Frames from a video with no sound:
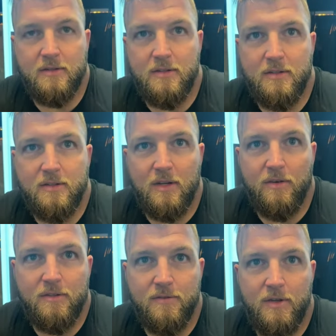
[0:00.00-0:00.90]
and it's
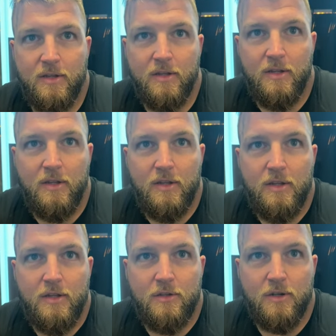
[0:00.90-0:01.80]
always fun to
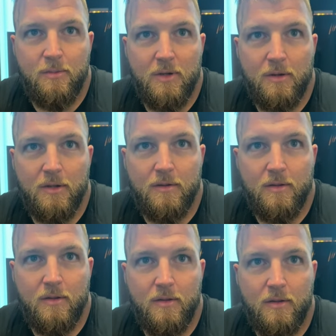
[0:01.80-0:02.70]
try to be able to
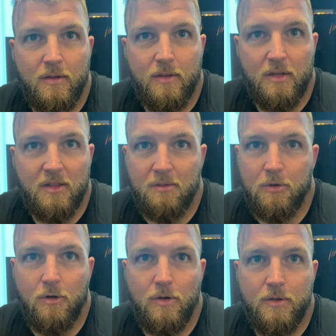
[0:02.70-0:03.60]
get them
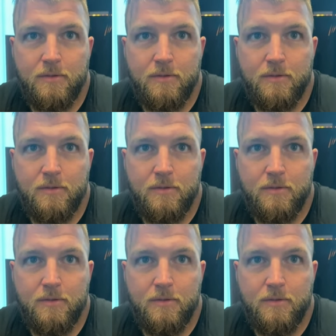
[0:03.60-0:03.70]
going.